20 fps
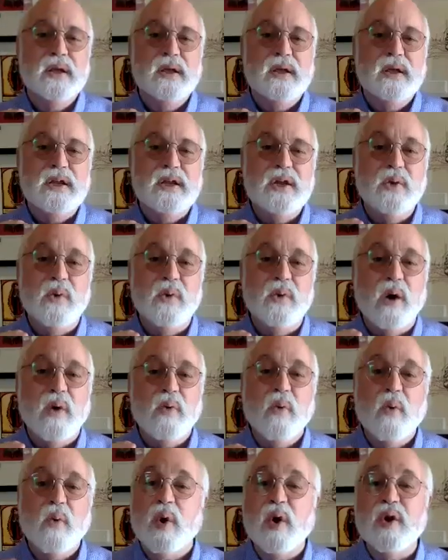You are
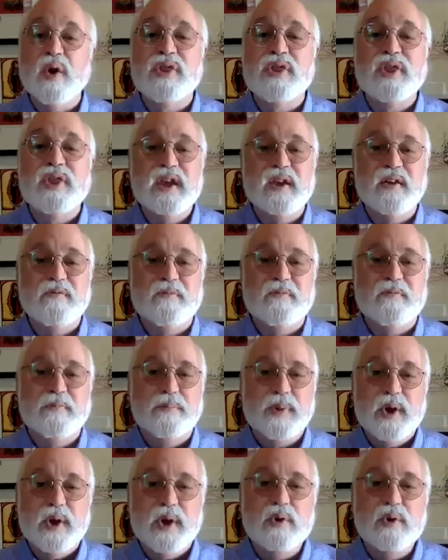worthy of
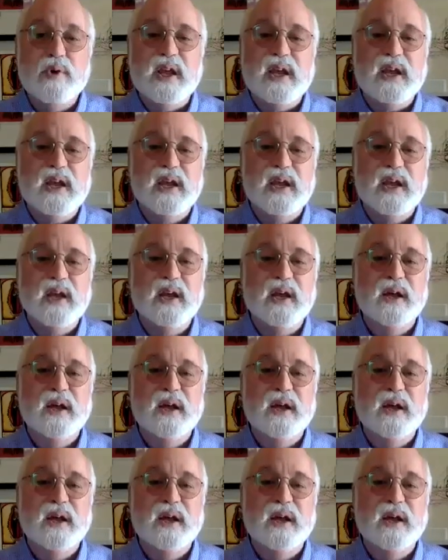beauty